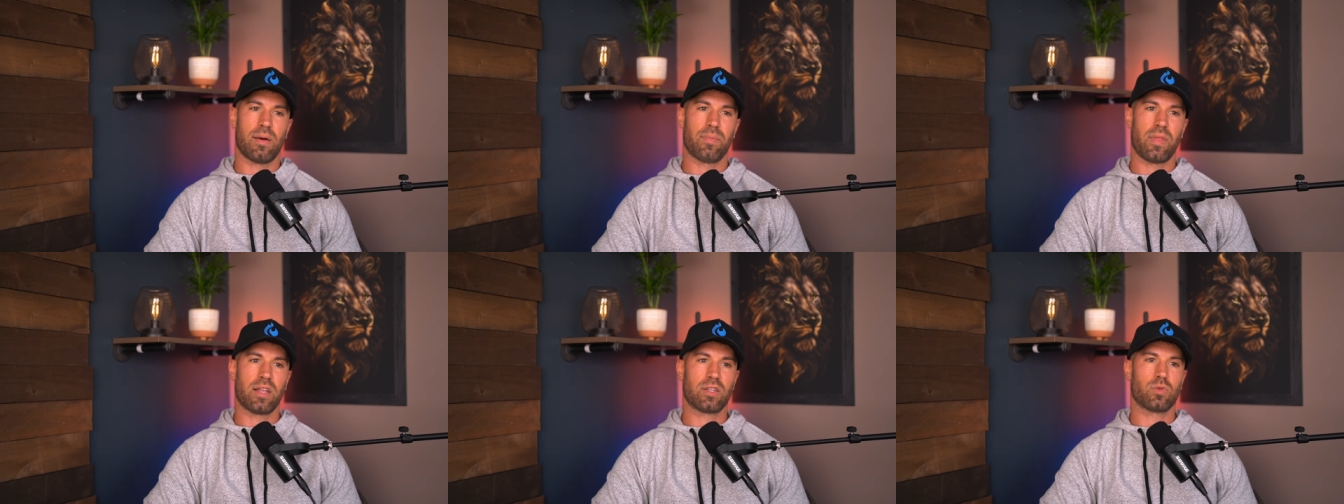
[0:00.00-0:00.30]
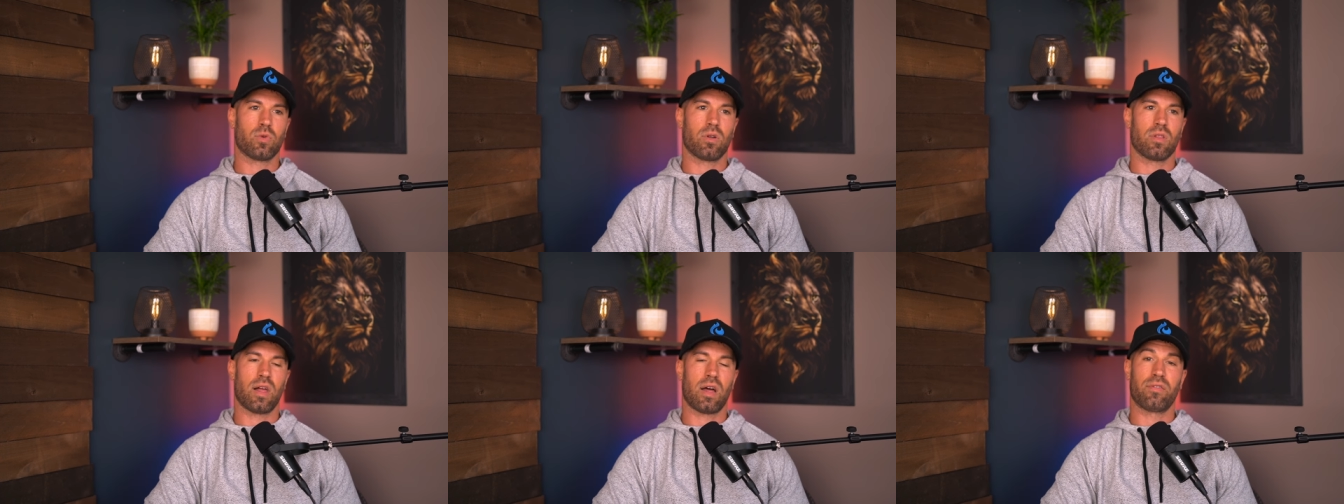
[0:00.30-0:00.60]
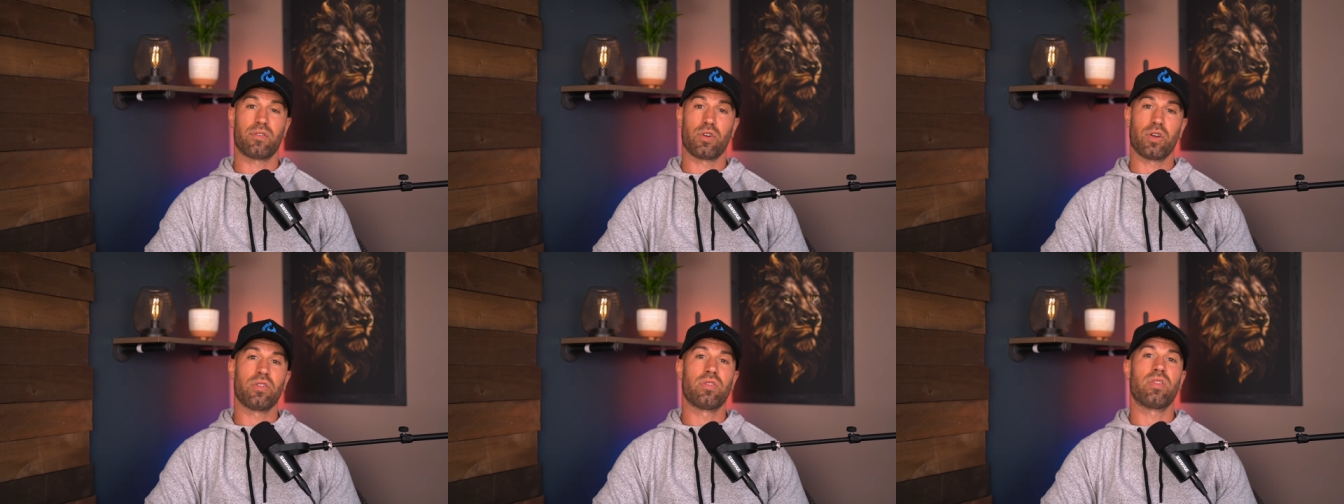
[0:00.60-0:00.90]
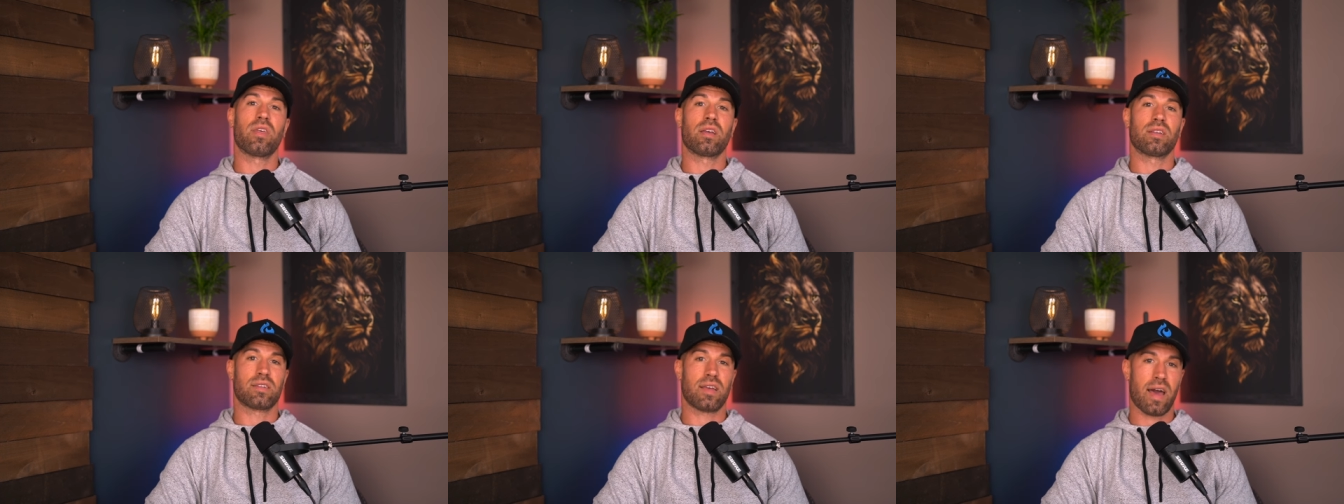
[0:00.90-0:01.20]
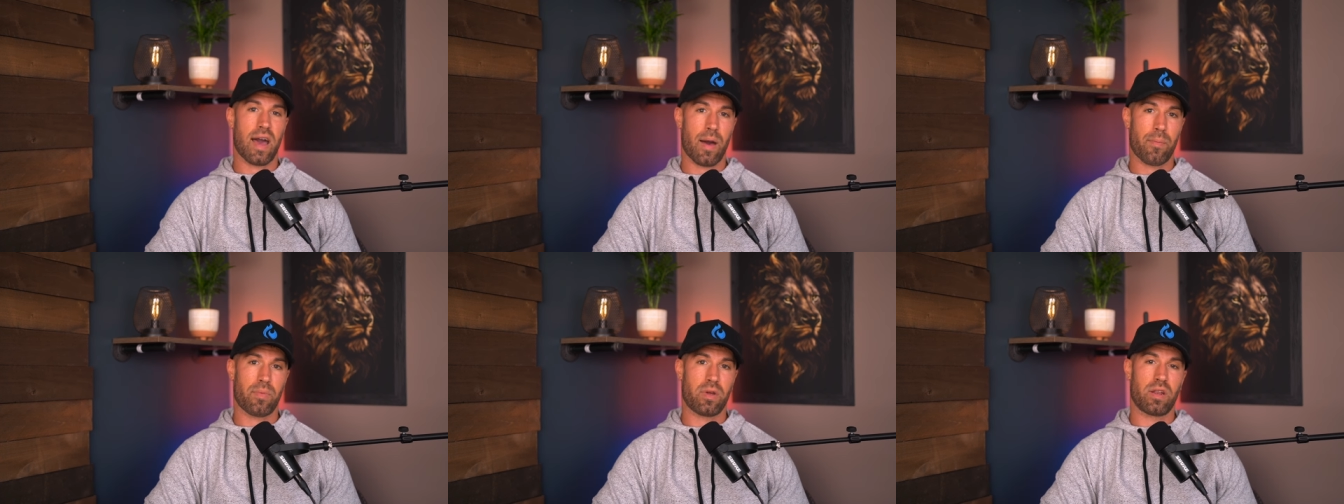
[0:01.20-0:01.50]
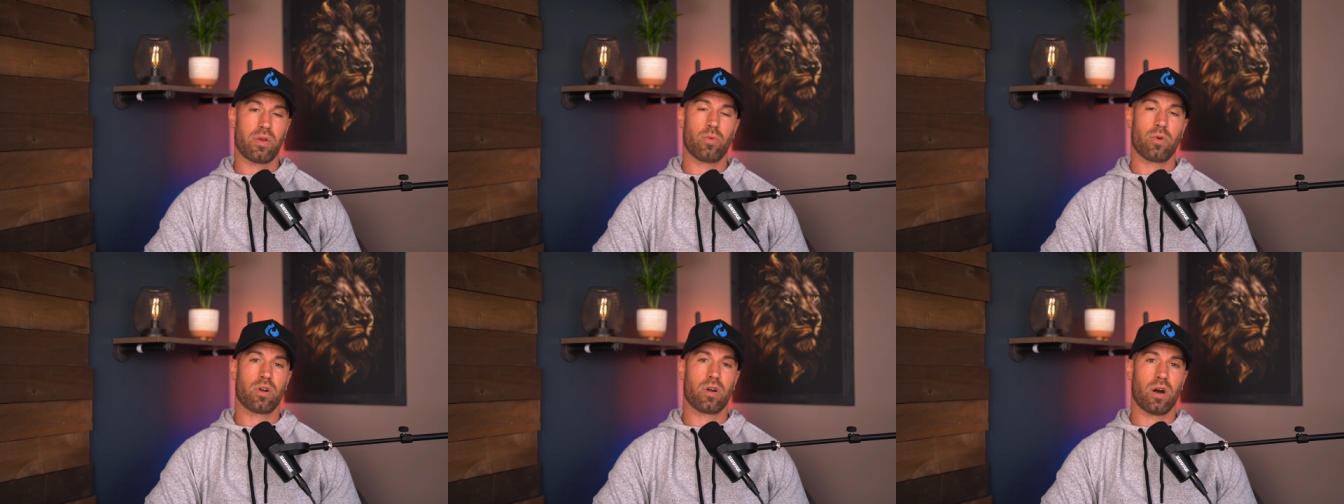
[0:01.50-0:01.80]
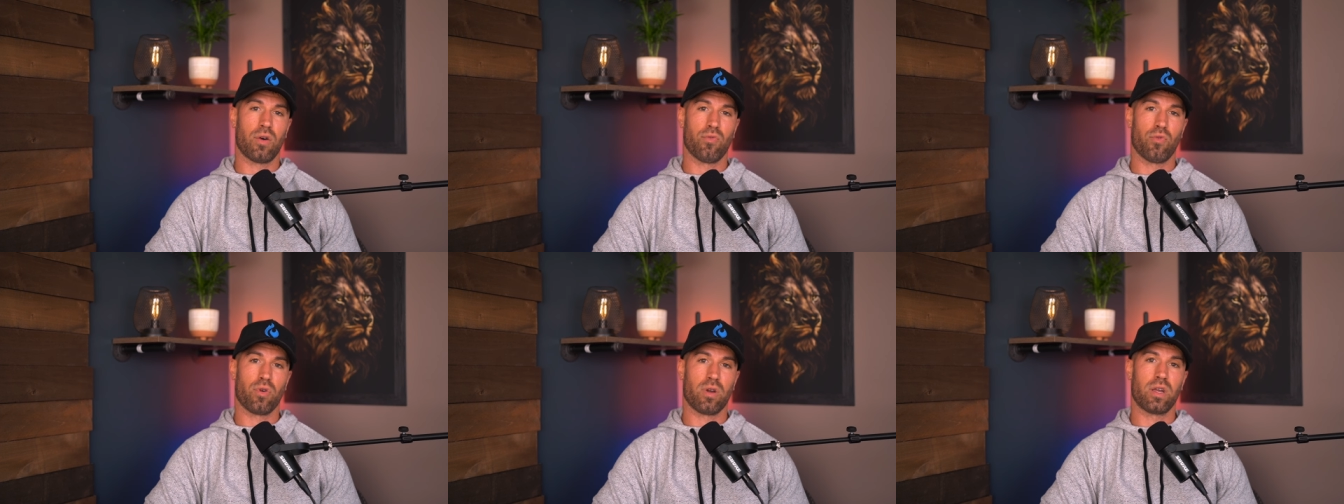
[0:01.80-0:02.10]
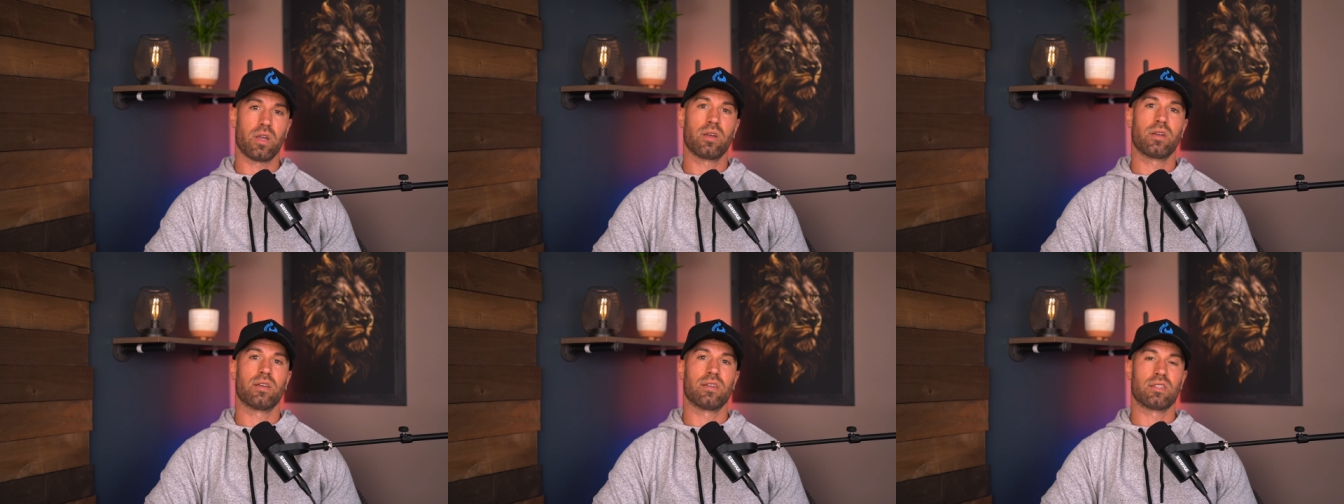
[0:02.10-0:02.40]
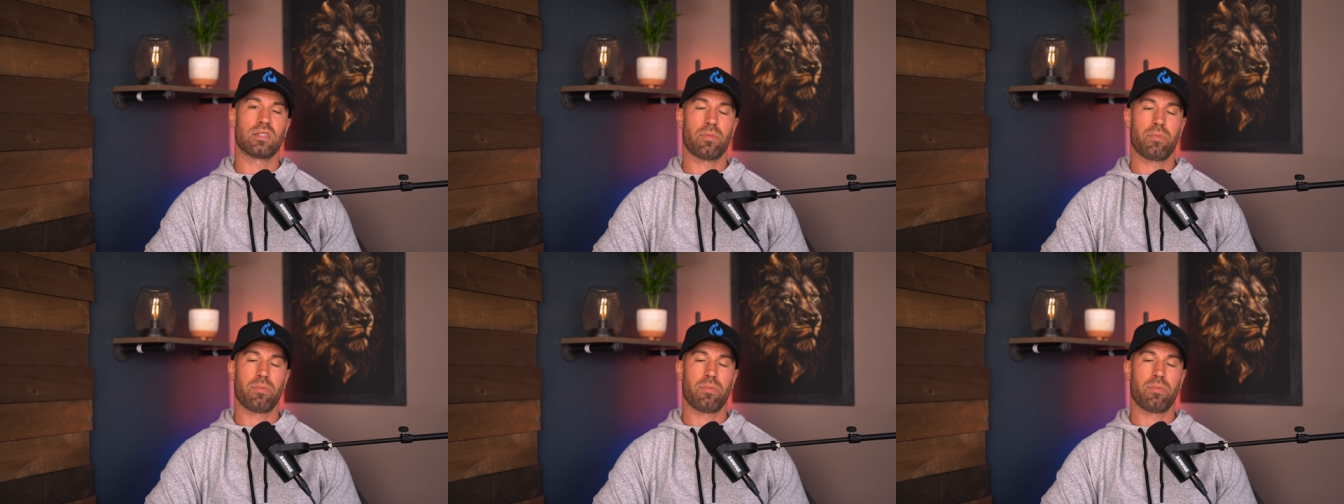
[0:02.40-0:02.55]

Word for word: Um, that's where a lot of good things happen in recovery.